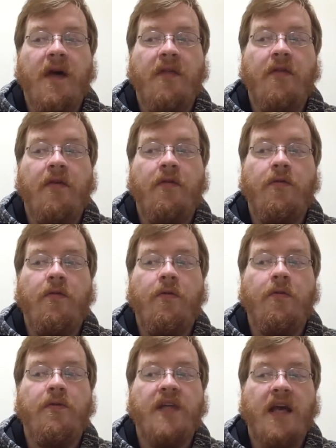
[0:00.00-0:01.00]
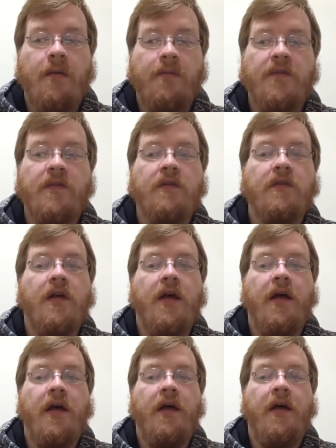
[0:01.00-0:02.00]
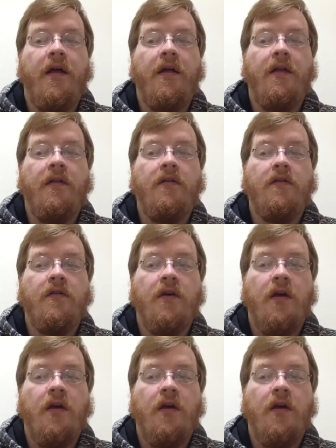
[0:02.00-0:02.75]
method through tapes and